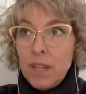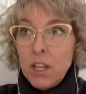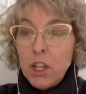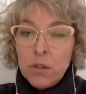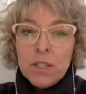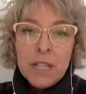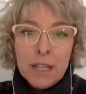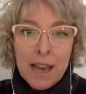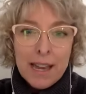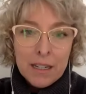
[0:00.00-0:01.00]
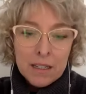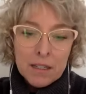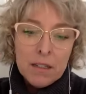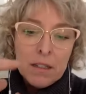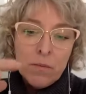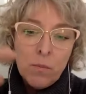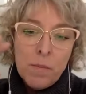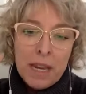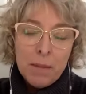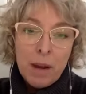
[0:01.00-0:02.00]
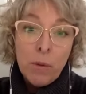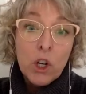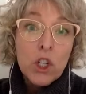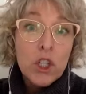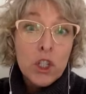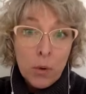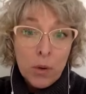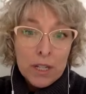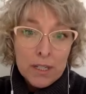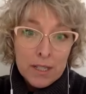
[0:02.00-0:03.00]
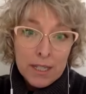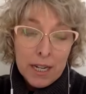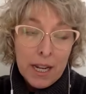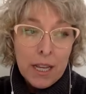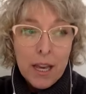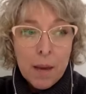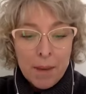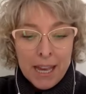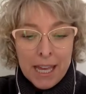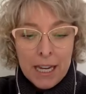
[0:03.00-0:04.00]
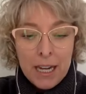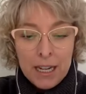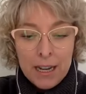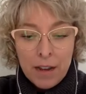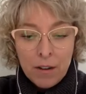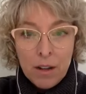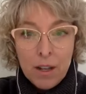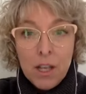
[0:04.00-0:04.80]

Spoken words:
using lights made my work so consistent and cut my editing down